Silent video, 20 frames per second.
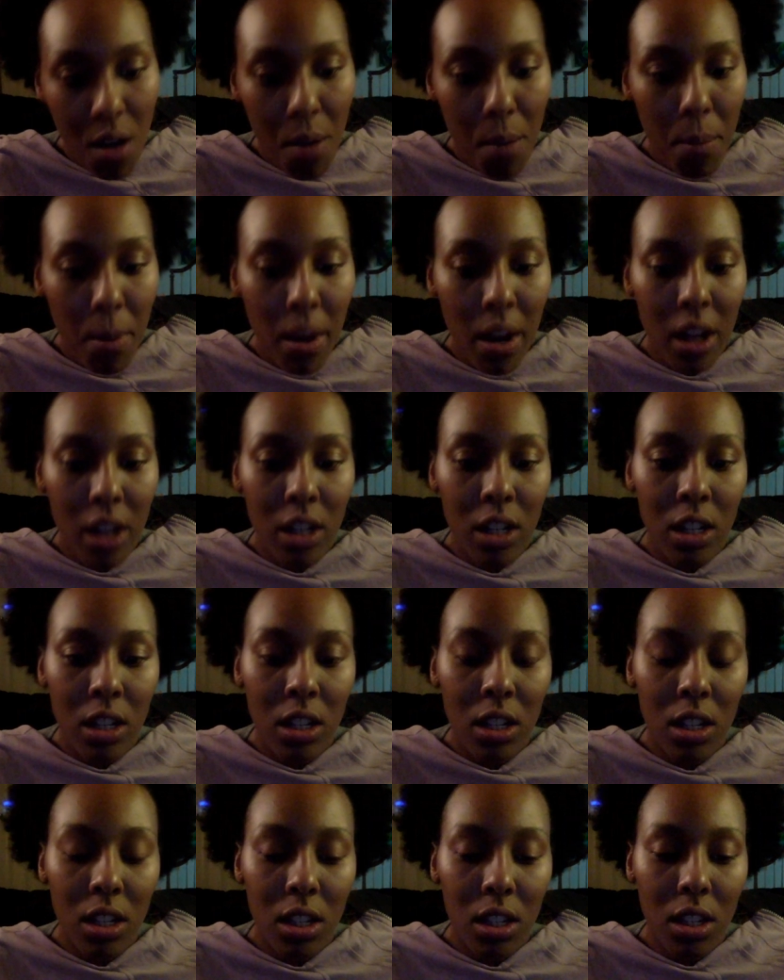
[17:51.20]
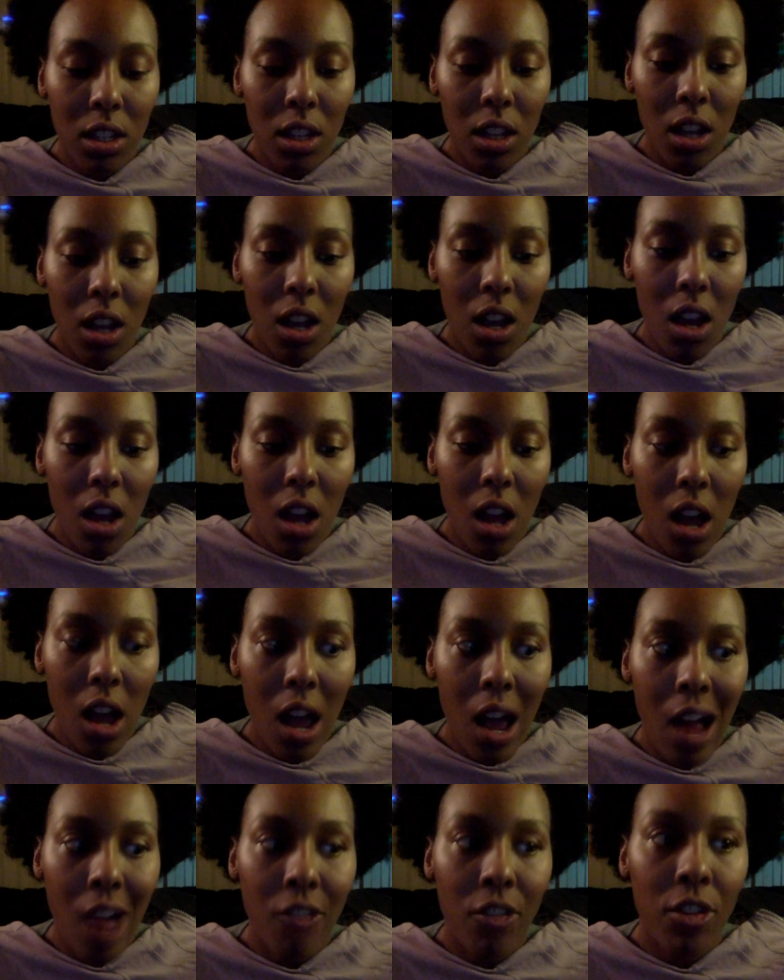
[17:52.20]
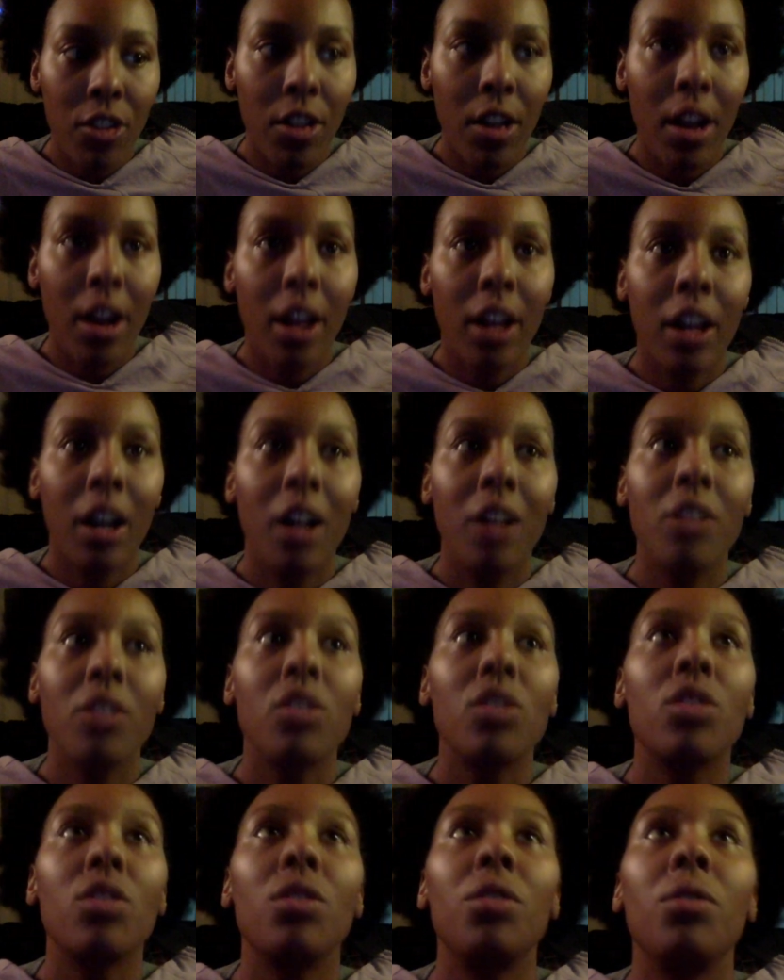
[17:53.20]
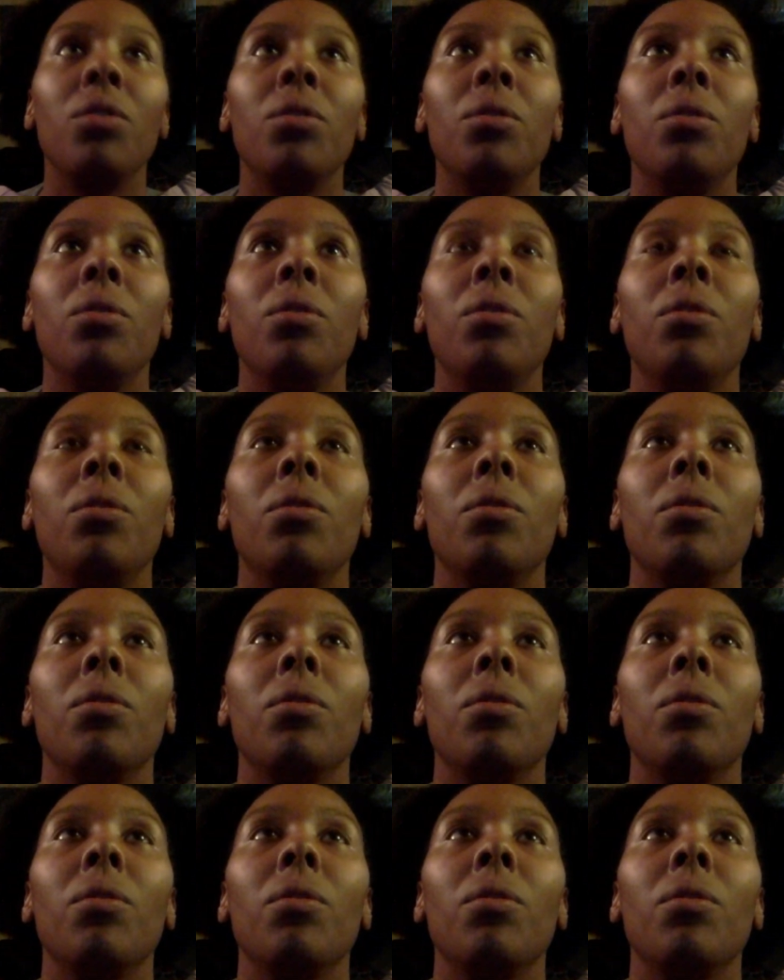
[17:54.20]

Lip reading: But after that, I got so